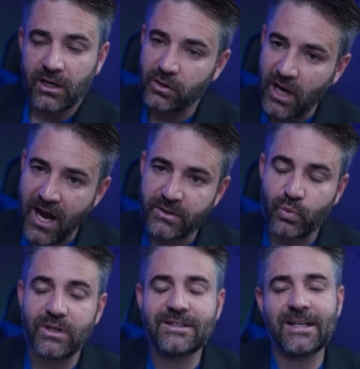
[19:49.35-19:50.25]
And you guys,
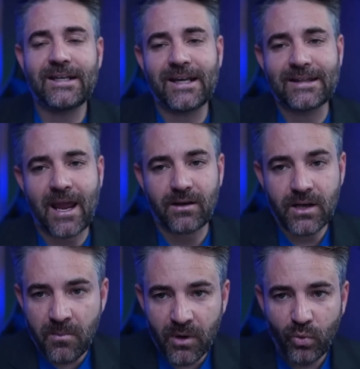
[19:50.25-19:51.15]
we didn't hit that
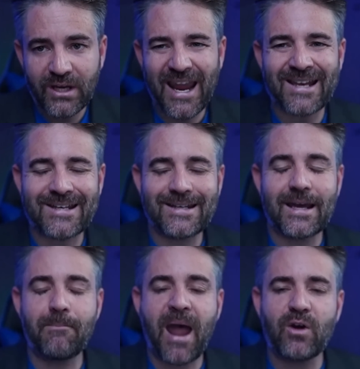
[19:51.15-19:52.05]
number. We ended
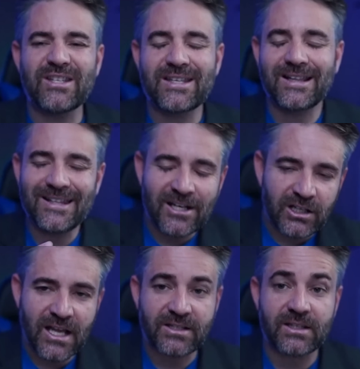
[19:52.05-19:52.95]
about a little
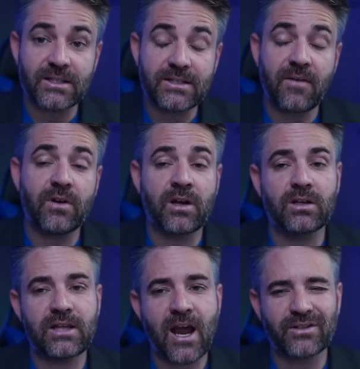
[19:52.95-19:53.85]
less than
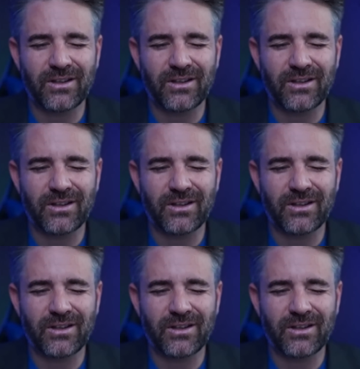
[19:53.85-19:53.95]
700,000.